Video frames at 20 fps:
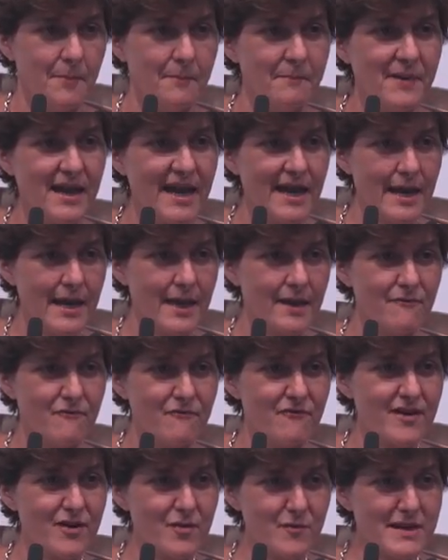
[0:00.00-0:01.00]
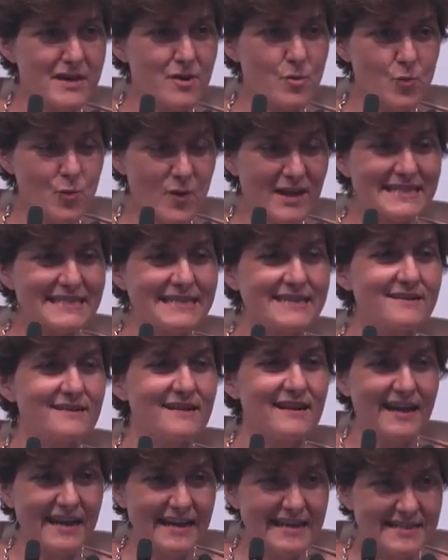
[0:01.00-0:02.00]
by very
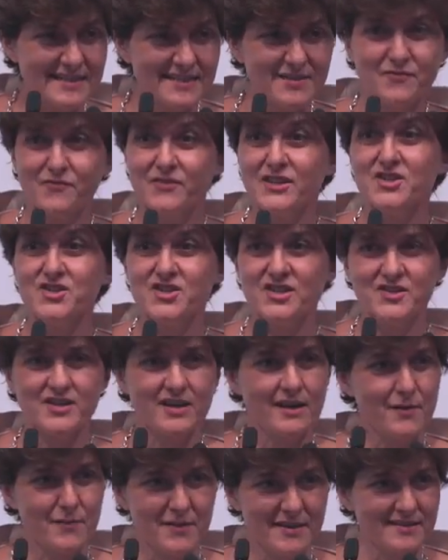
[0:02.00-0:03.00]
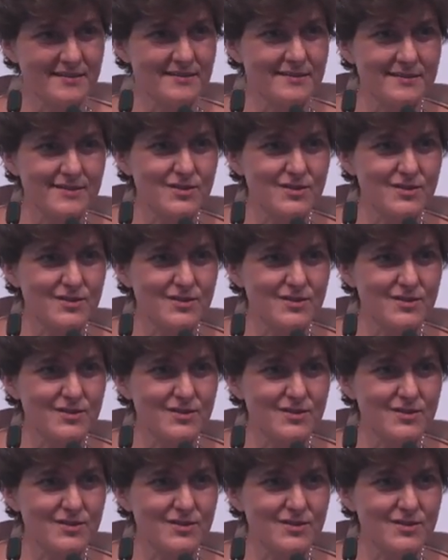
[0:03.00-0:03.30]
radicalized vegetarians.